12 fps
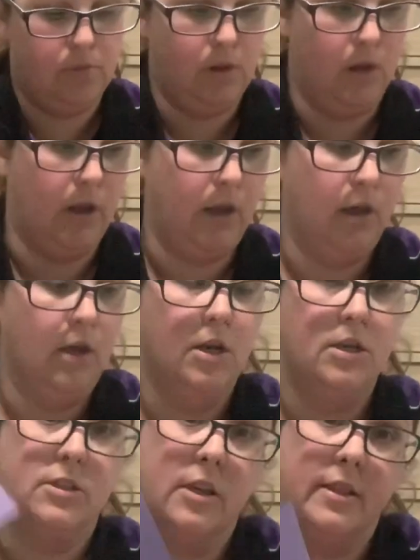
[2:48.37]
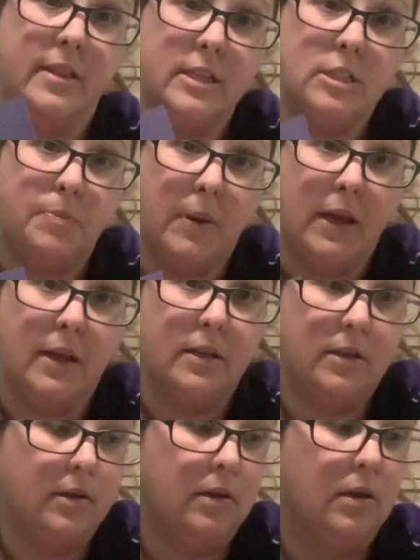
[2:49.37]
Okay, so this bit
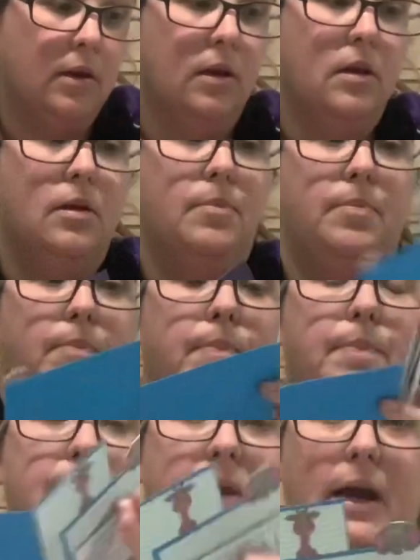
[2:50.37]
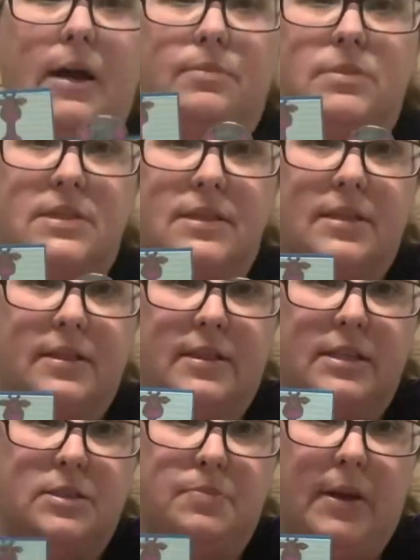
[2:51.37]
becomes
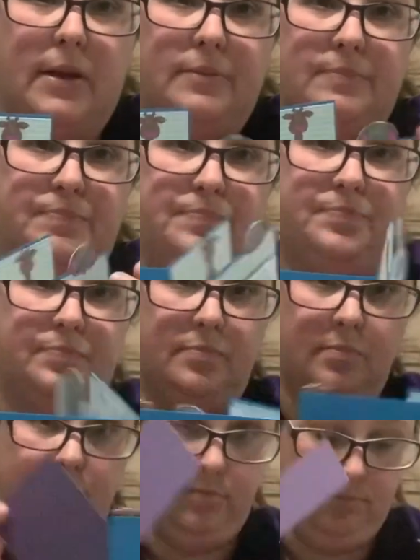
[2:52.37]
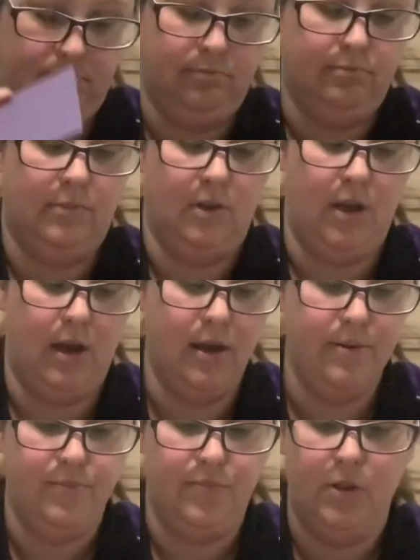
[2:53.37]
this bit.
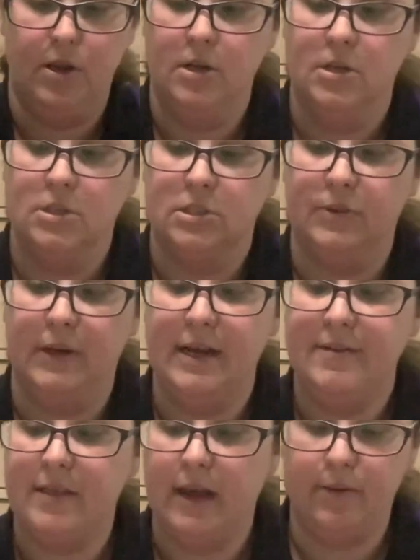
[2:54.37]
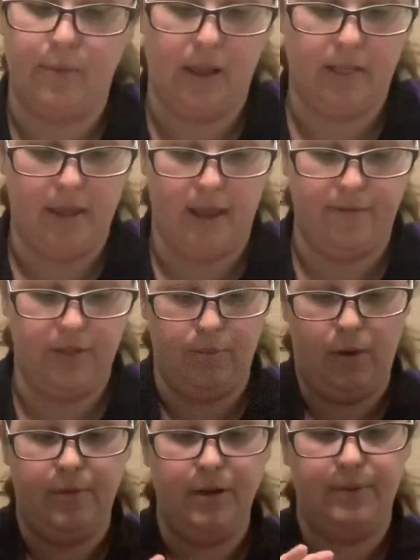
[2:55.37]
Okay, so we'll leave that up there for the
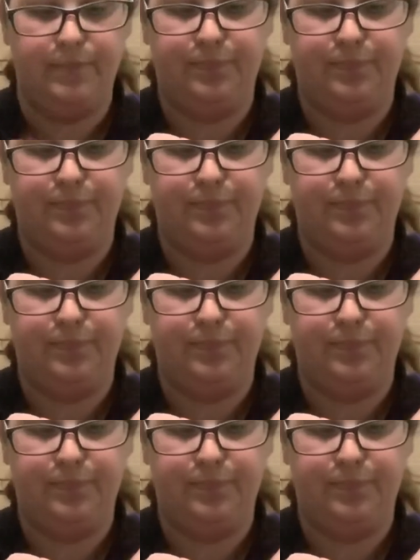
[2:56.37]
moment.